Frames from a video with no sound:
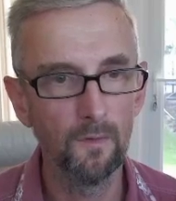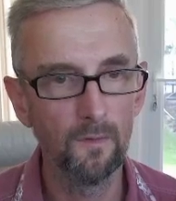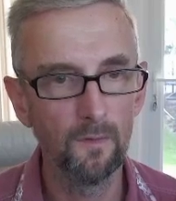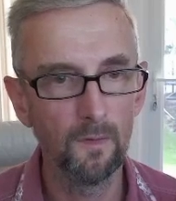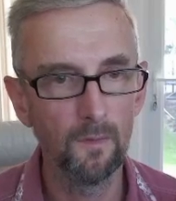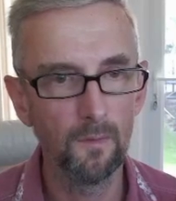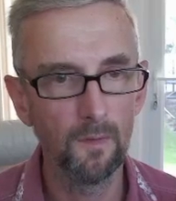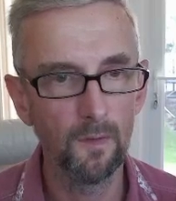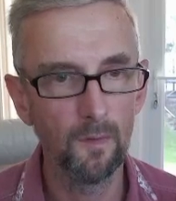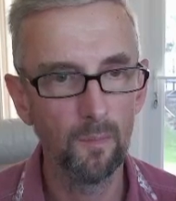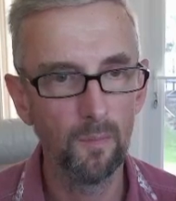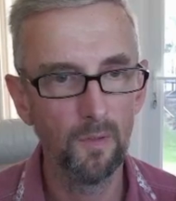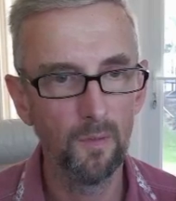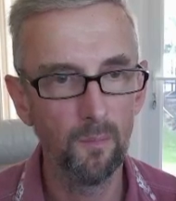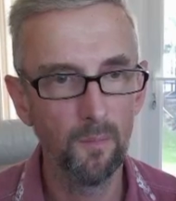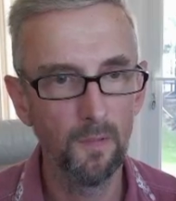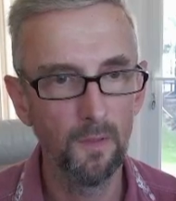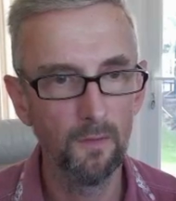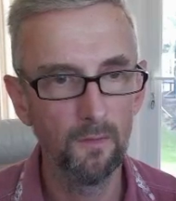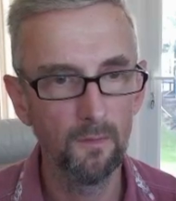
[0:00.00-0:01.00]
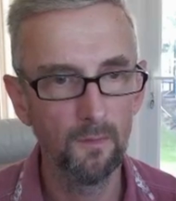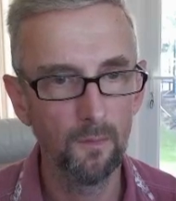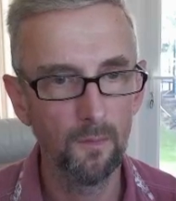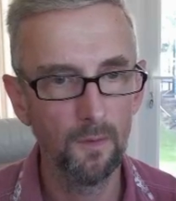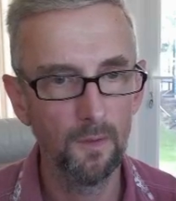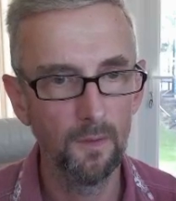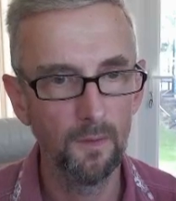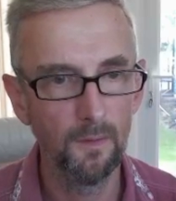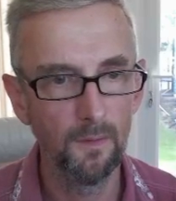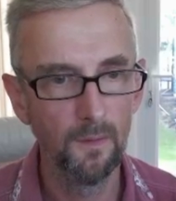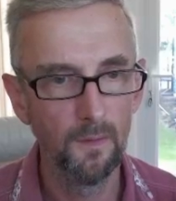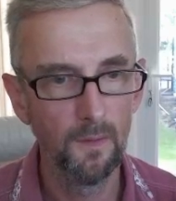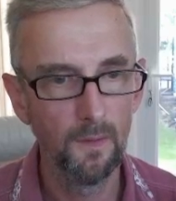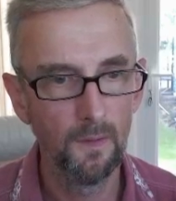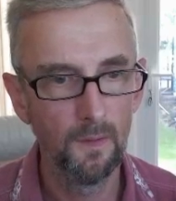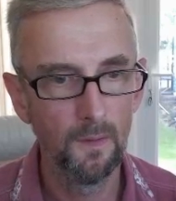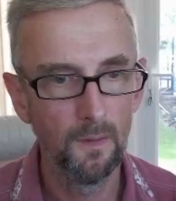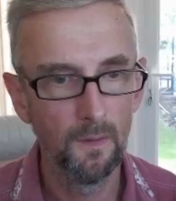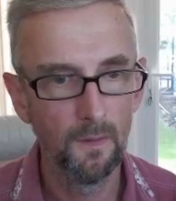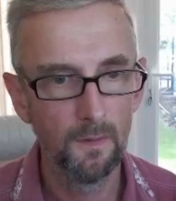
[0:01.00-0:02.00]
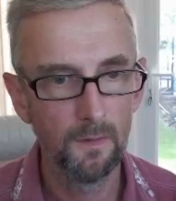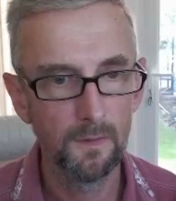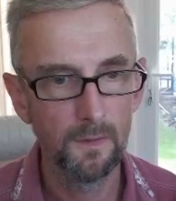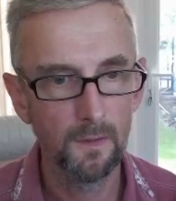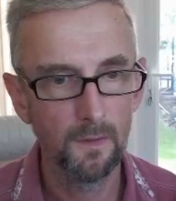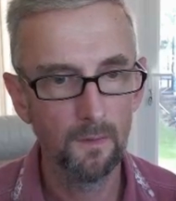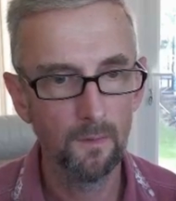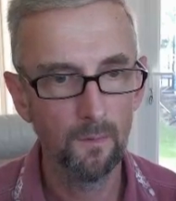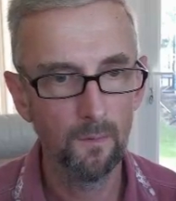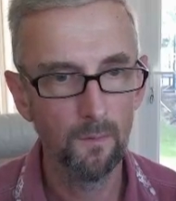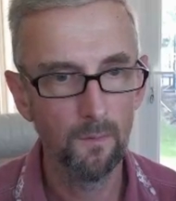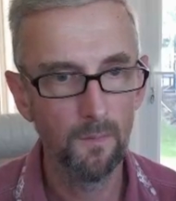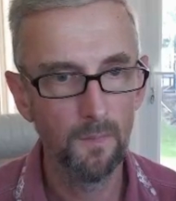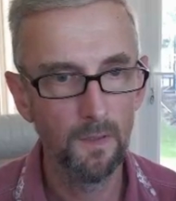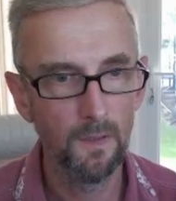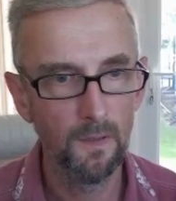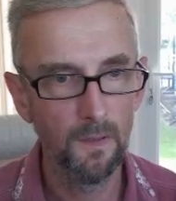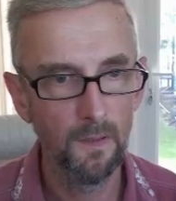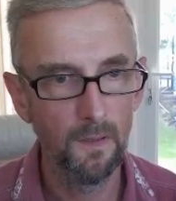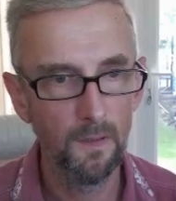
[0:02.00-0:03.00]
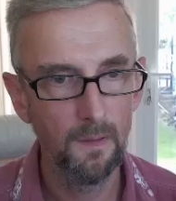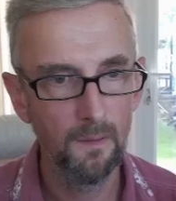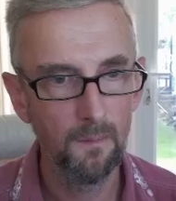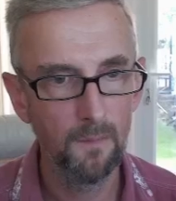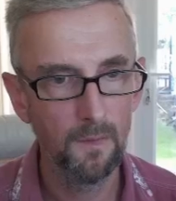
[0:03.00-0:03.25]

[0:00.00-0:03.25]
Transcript: So I'm going to put motor 1, channel 9,